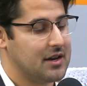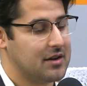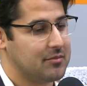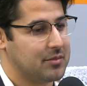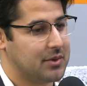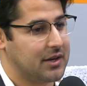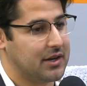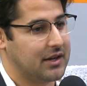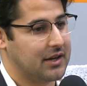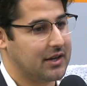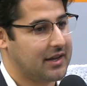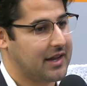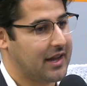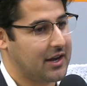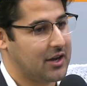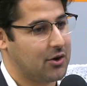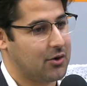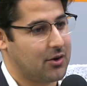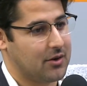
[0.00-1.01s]
but it can't
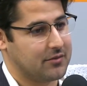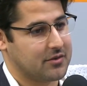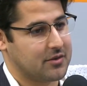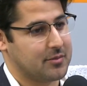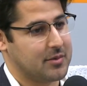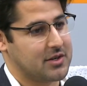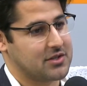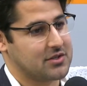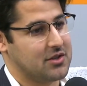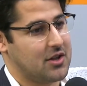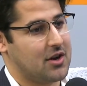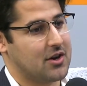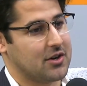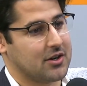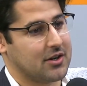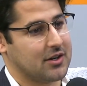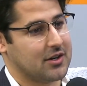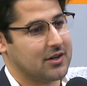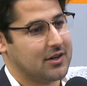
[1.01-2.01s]
go on for much
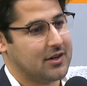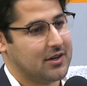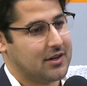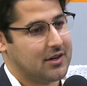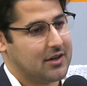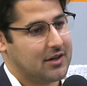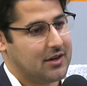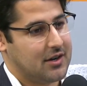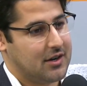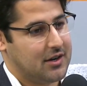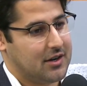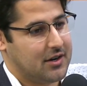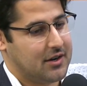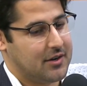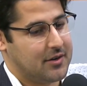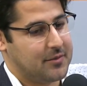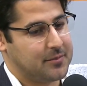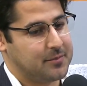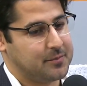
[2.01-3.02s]
longer.
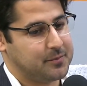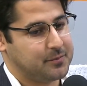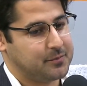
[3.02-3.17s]
Um,